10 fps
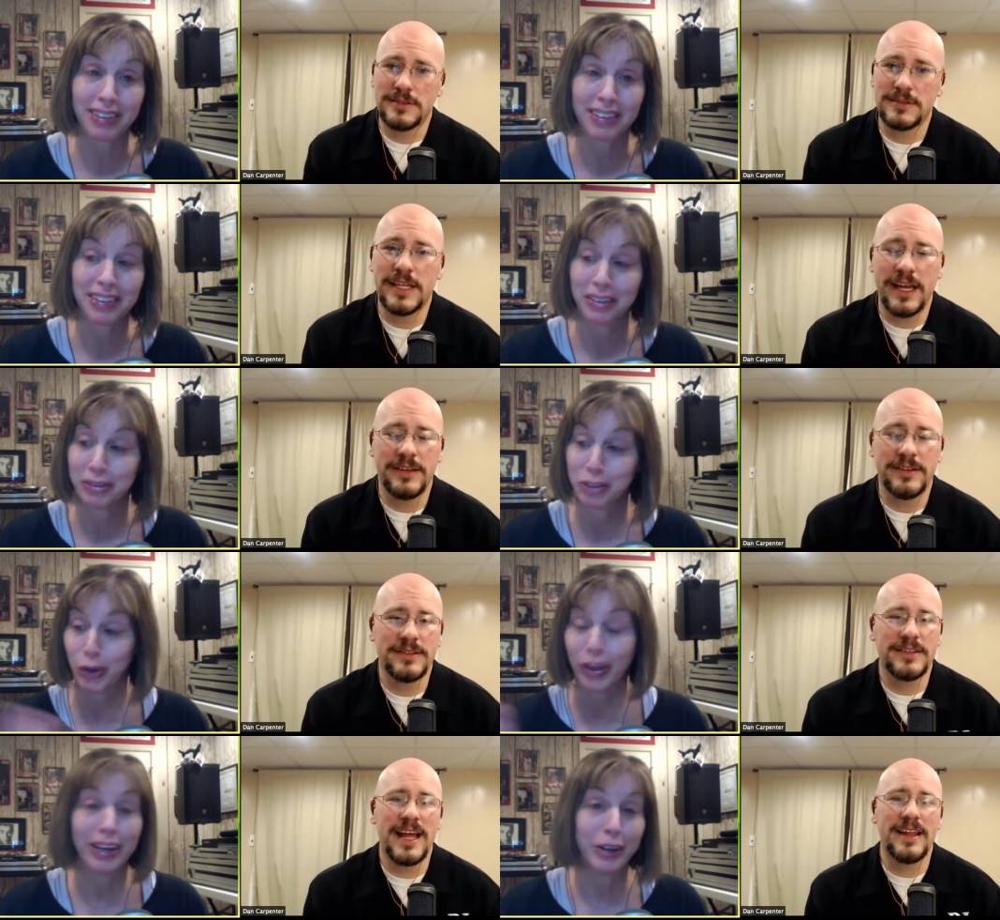Speaker 1: Yeah.
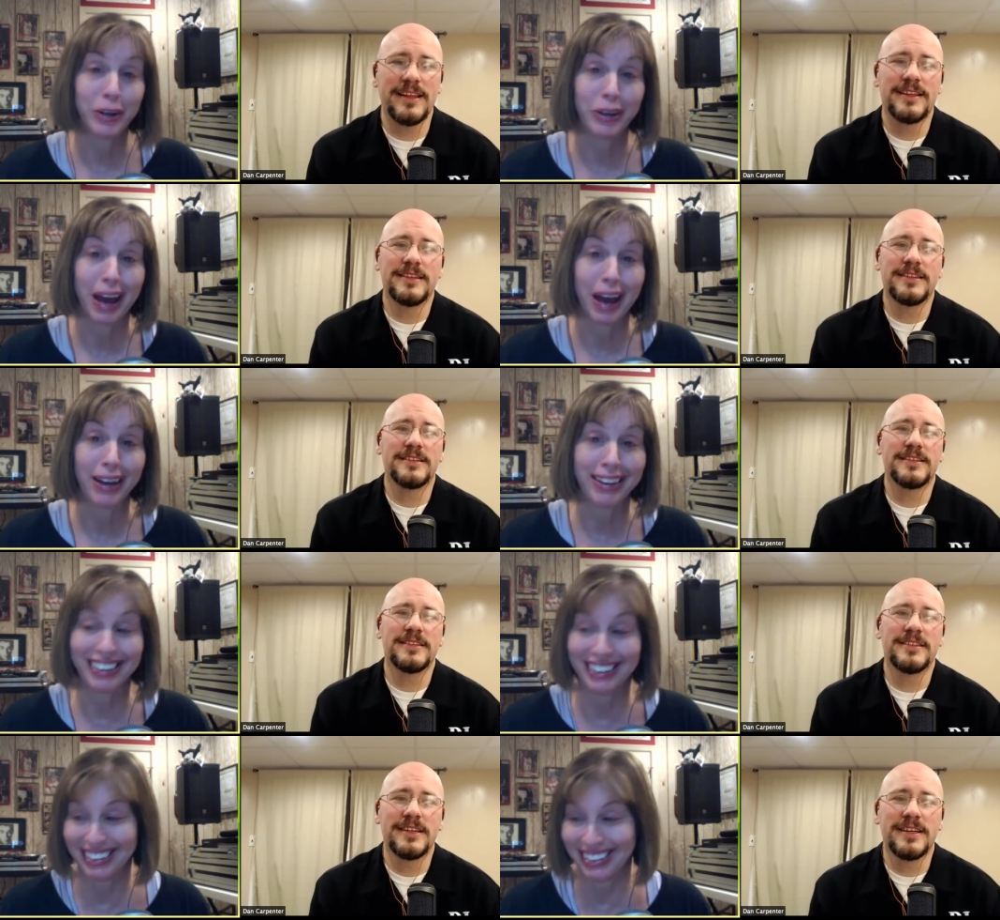
Speaker 2: Journey didn't do that.
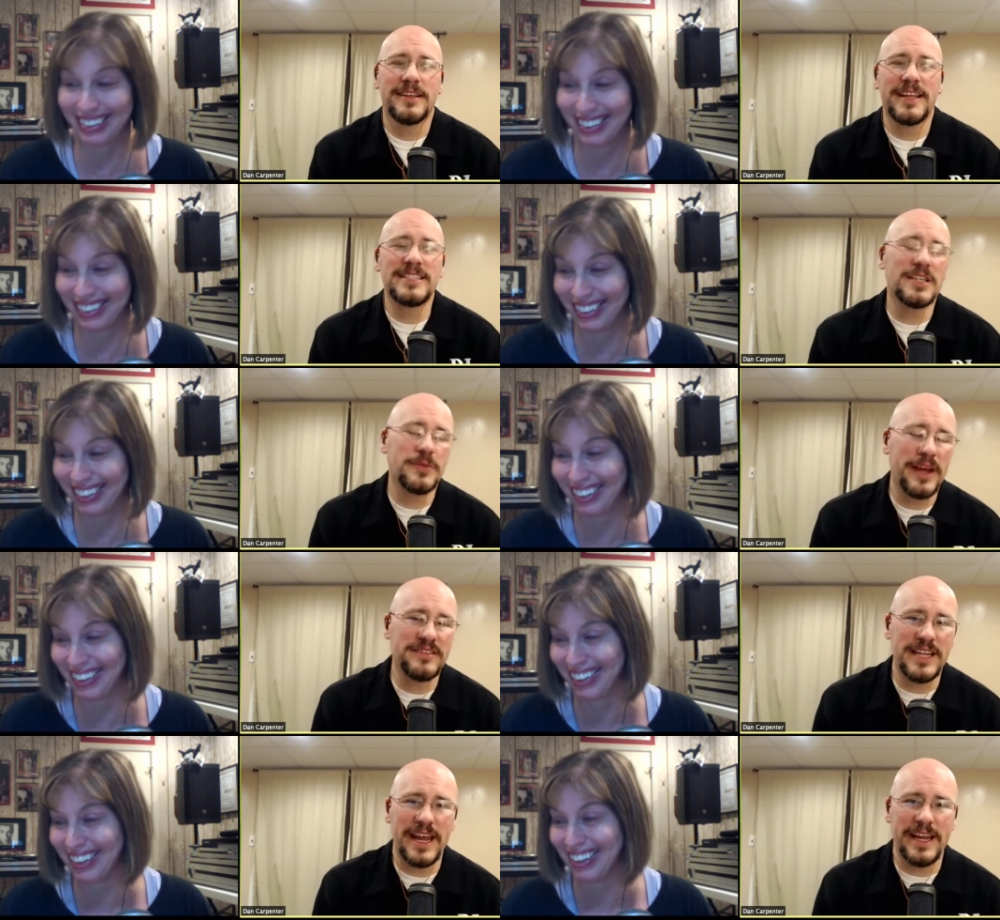
Speaker 1: That's his way of
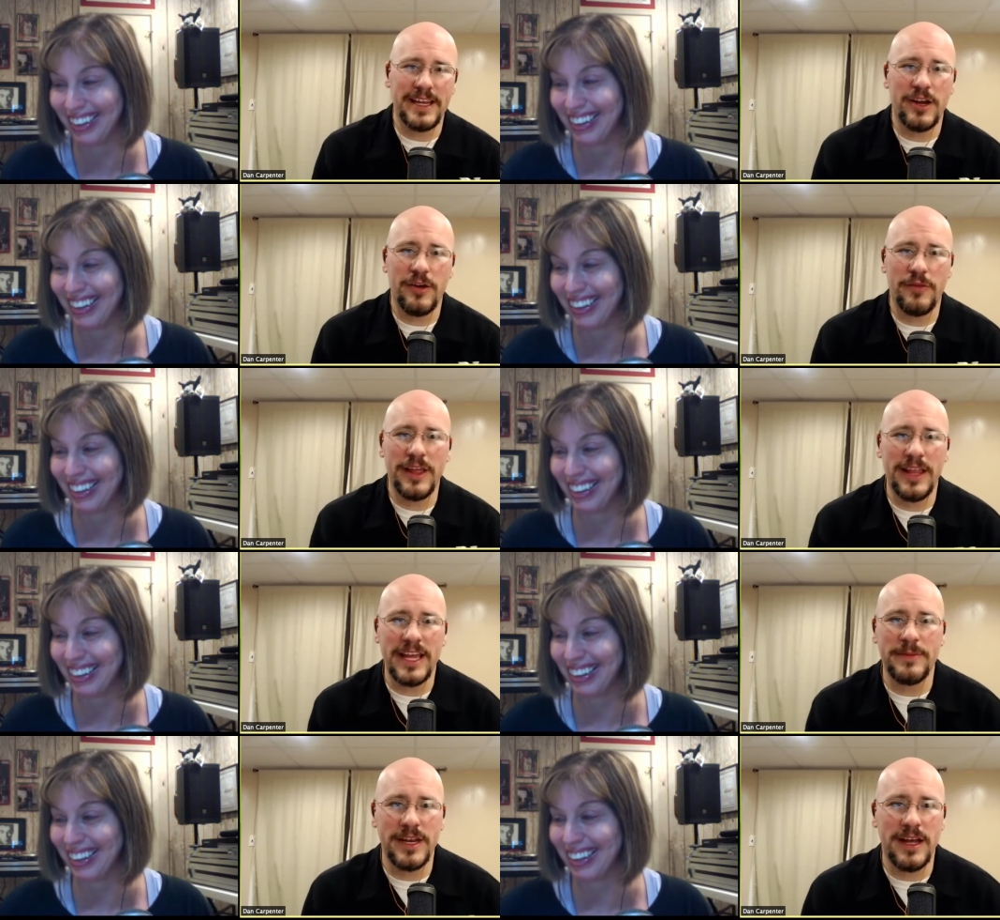saying, you know, if they
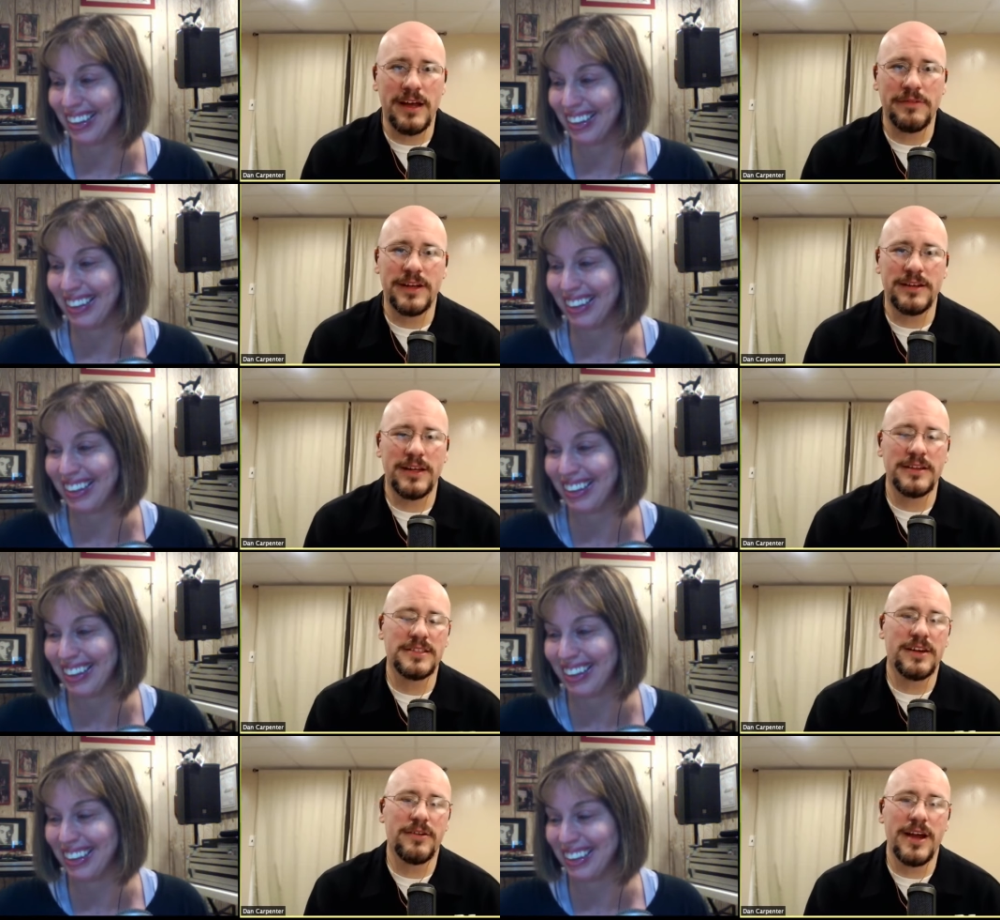like me enough, I'll, I'll
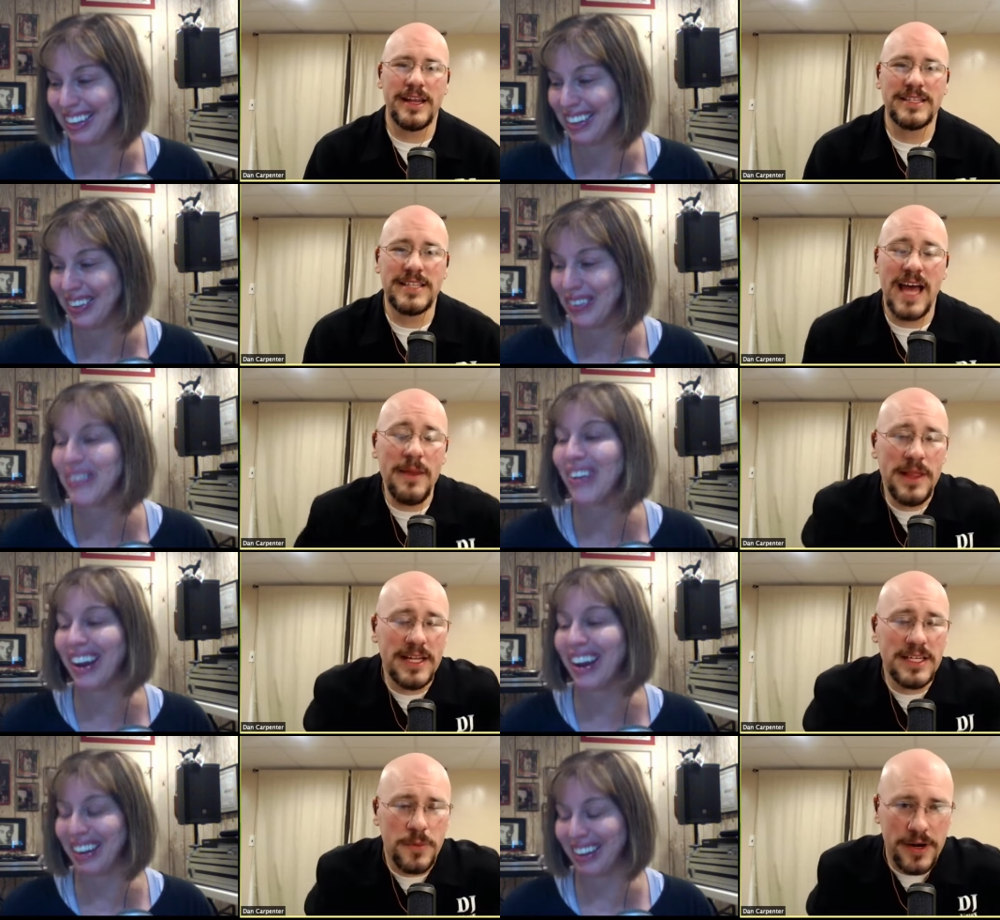stick around. It's got to be
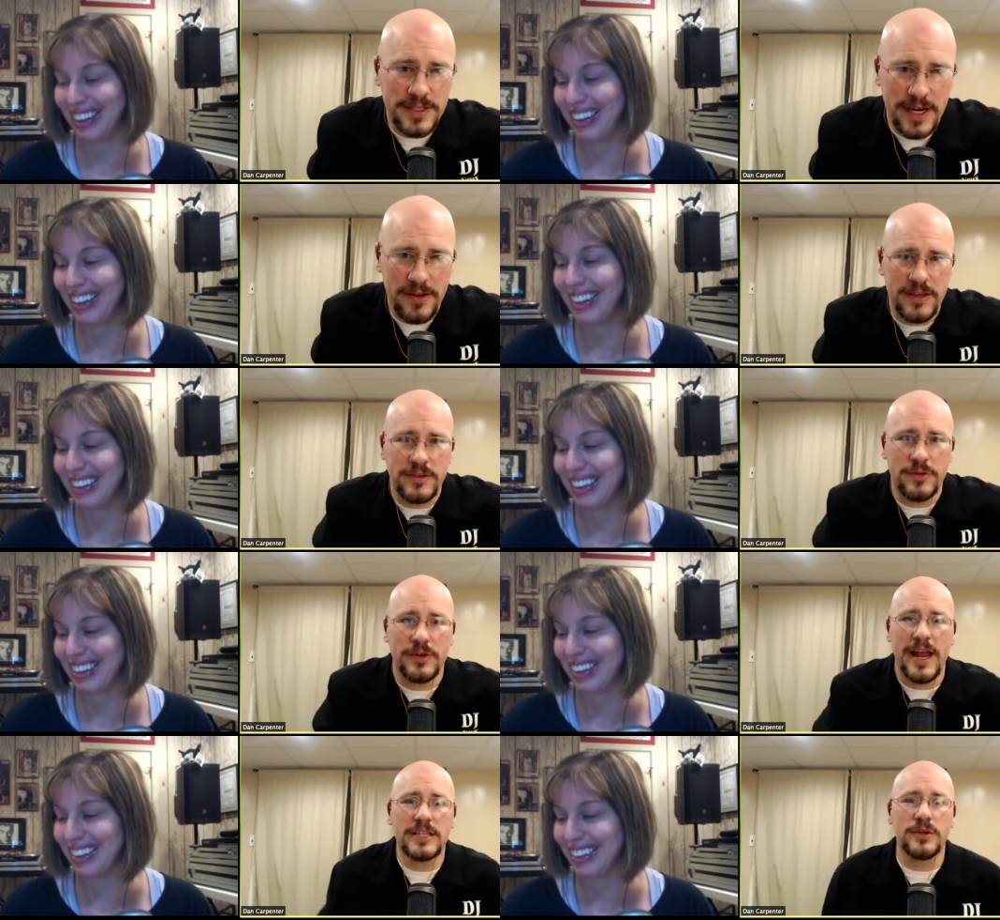less wear and tear than doing
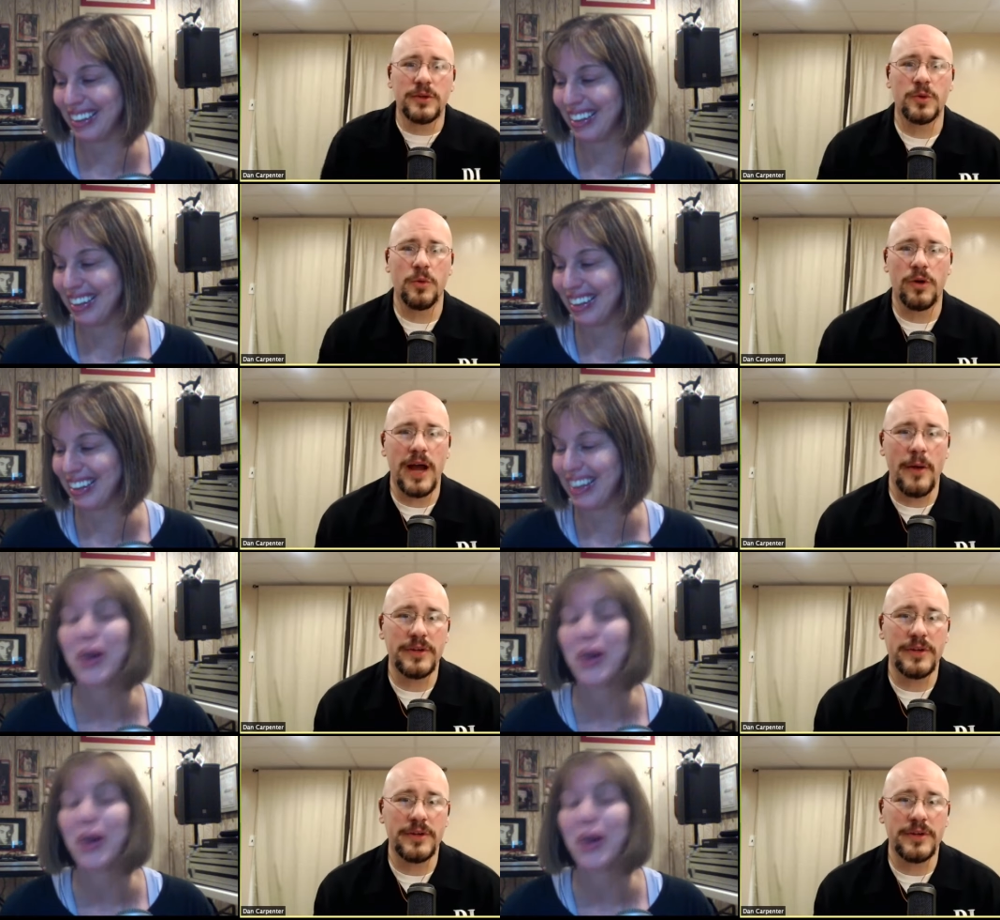an actual tour, I would